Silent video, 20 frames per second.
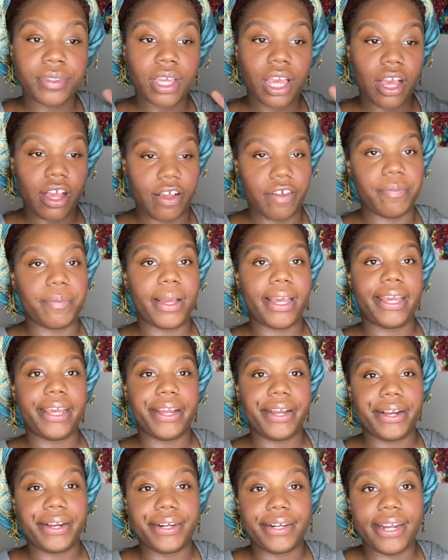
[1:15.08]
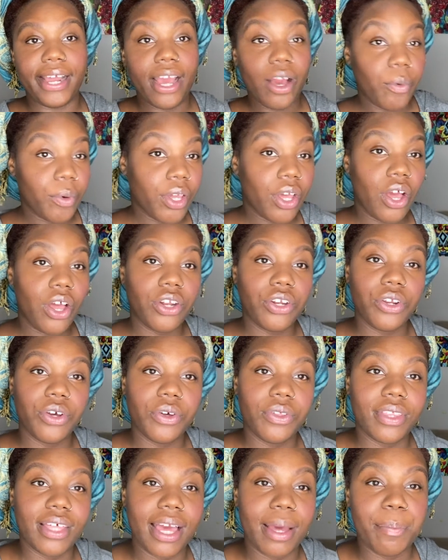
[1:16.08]
of my hair. Now, we all
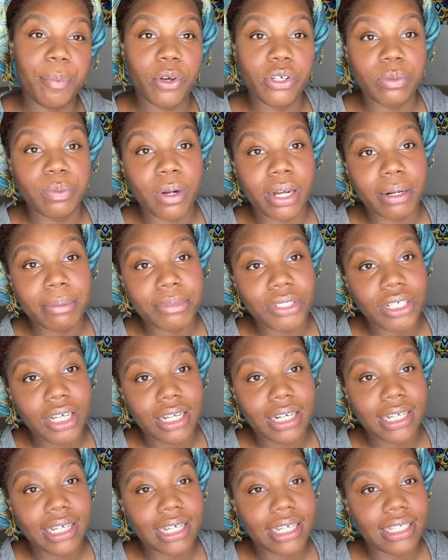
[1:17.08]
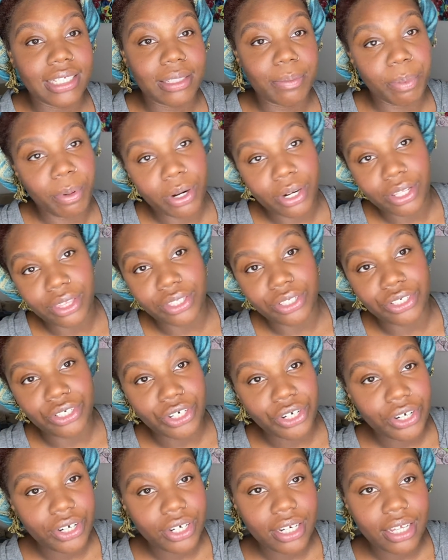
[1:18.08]
know that postpartum shedding is a part of the
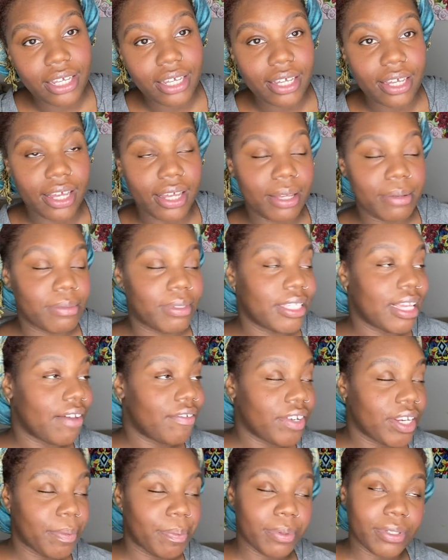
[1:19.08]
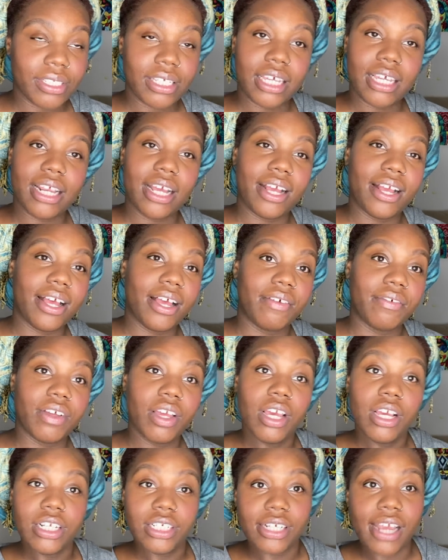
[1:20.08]
journey. 70% of
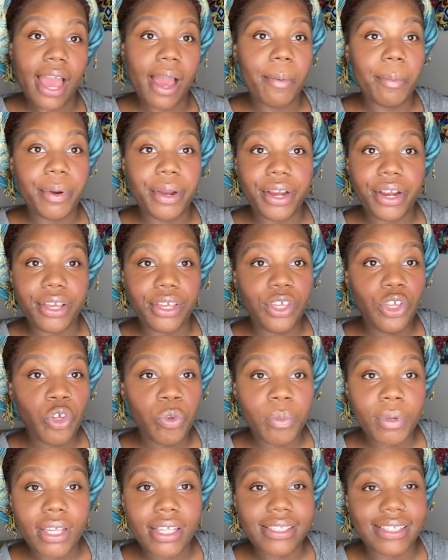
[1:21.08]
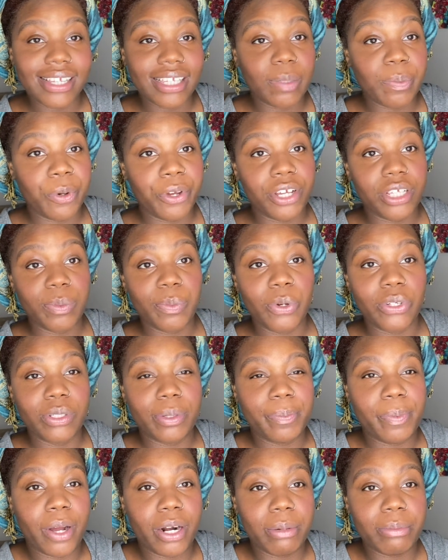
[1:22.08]
childbearing humans experience
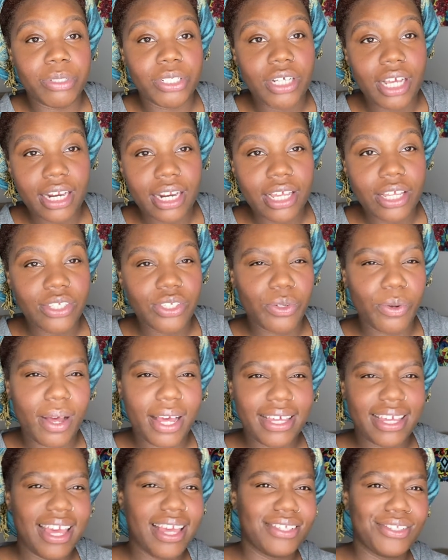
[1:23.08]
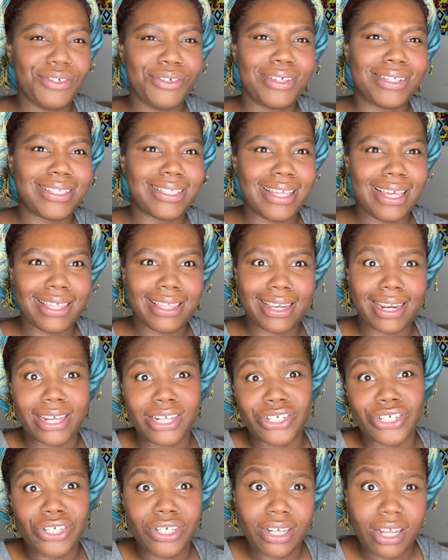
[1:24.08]
postpartum shedding, so I guess you could say that I
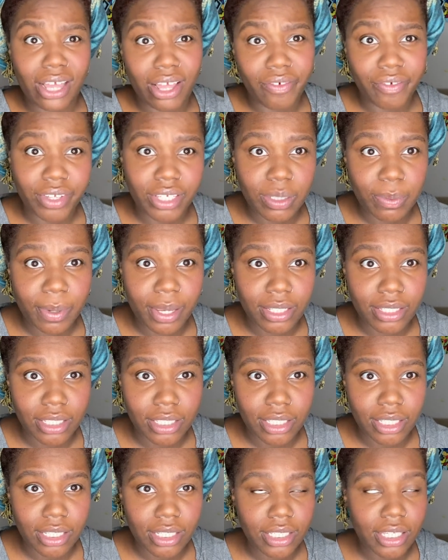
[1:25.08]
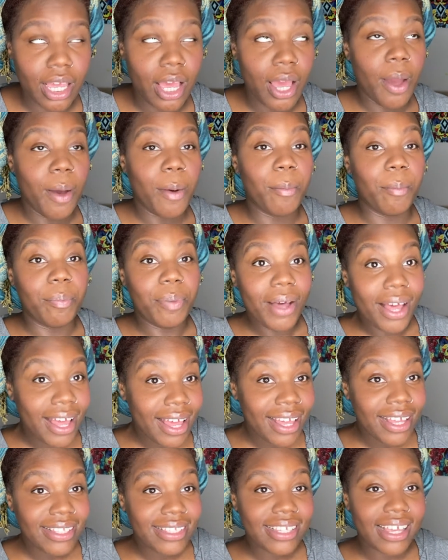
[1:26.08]
should have expected this.
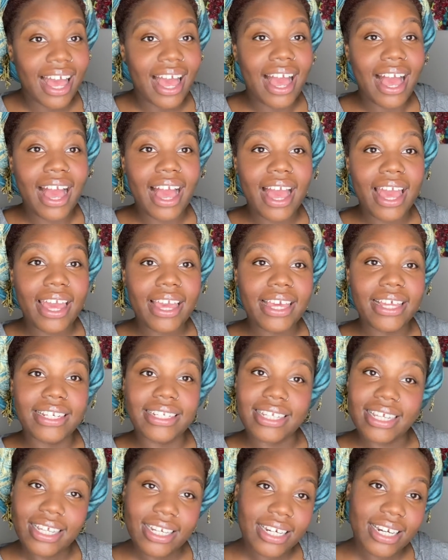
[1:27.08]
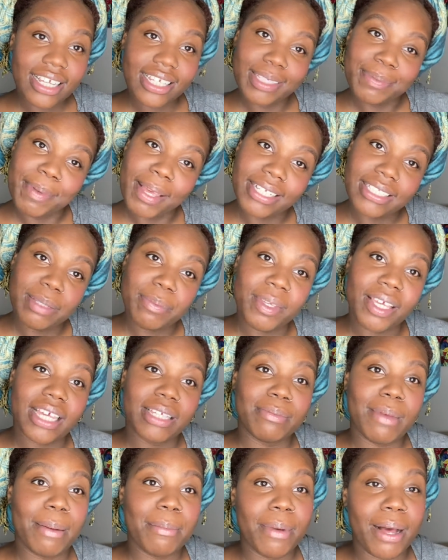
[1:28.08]
But I didn't expect it because
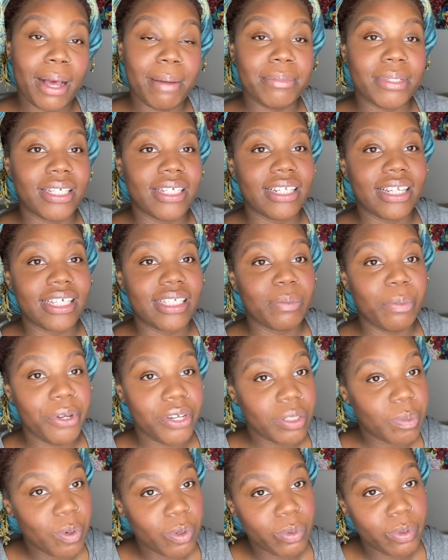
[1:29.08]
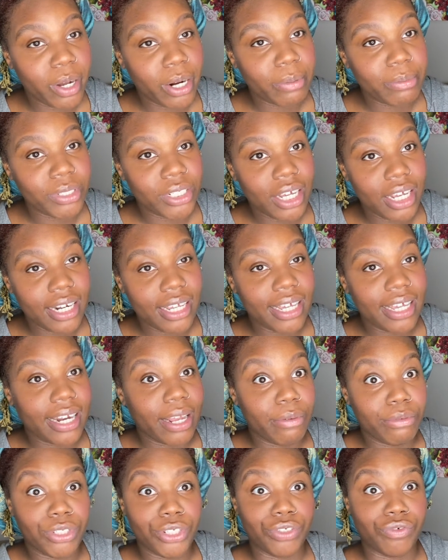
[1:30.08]
my mom didn't experience postpartum shedding, and I
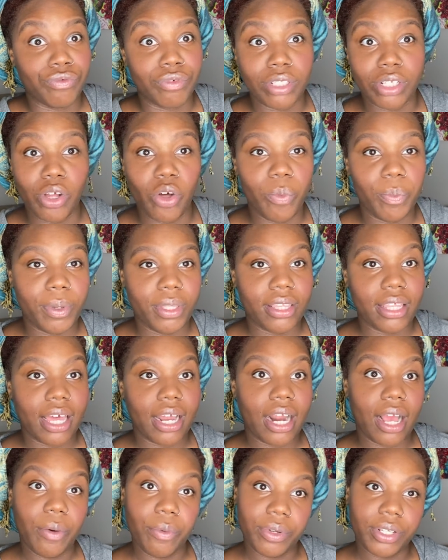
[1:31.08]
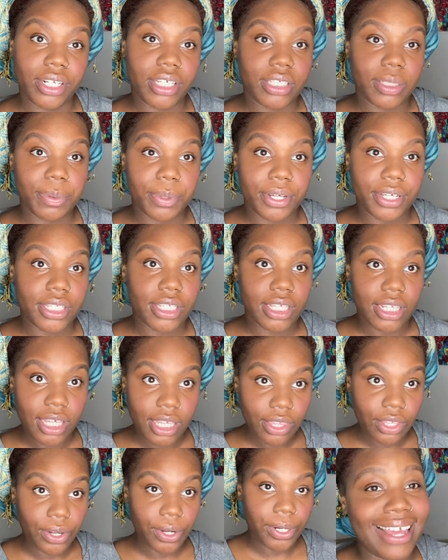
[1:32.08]
was just really hoping that I wouldn't experience it
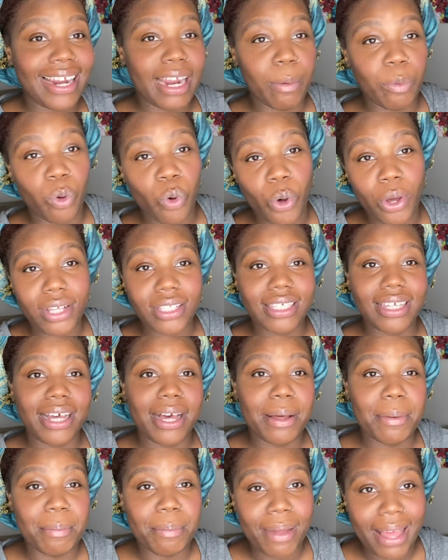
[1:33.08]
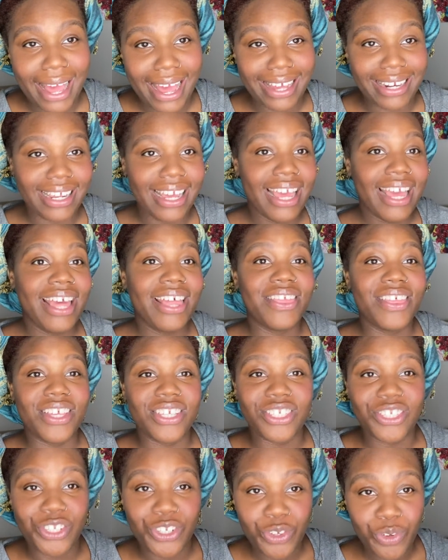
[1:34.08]
either. And I'm going to combat
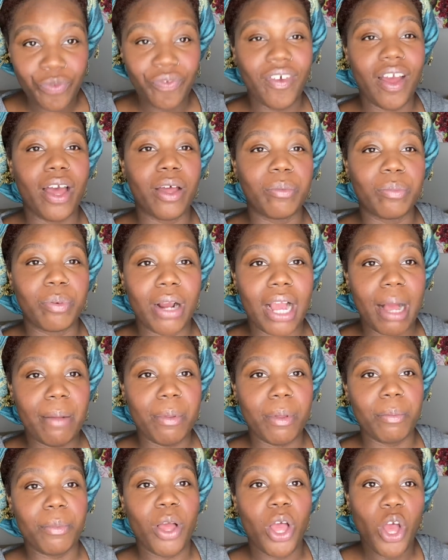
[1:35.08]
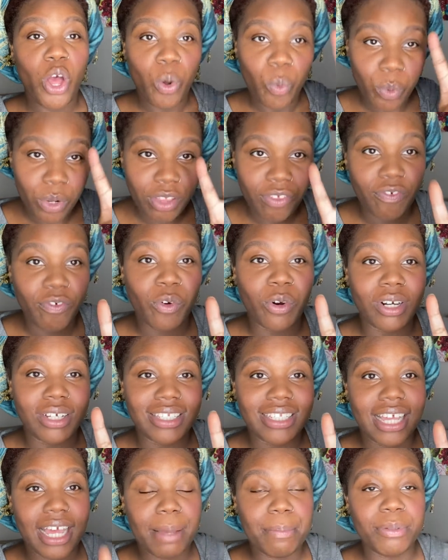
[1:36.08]
this newfound problem with 4
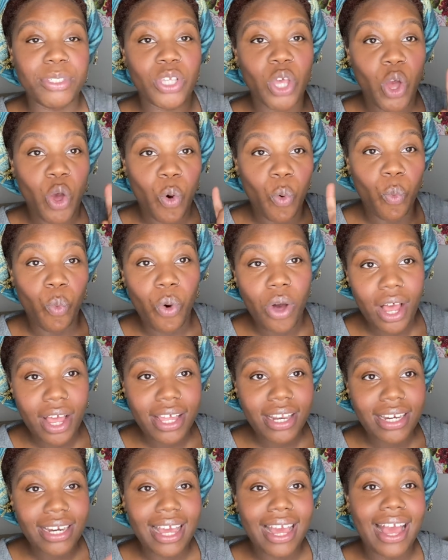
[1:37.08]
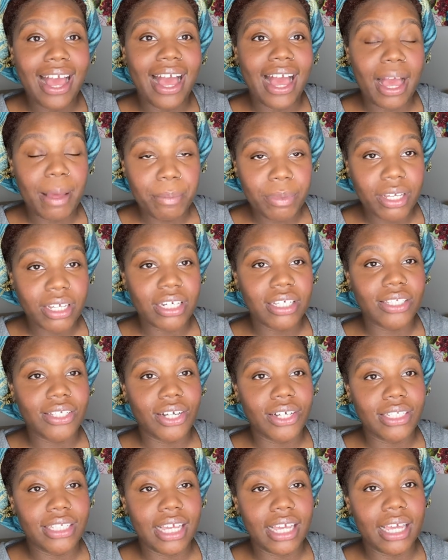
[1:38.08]
steps. 1, I'm gonna
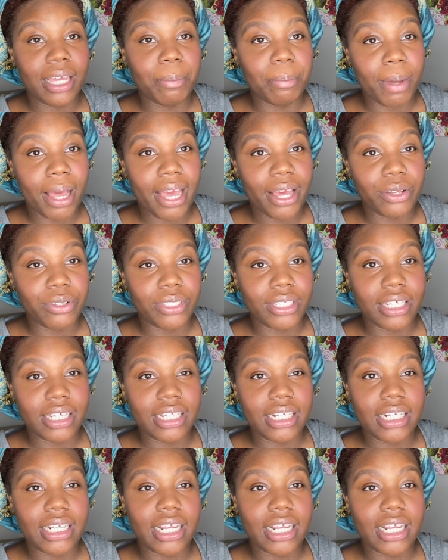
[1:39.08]
start taking biotin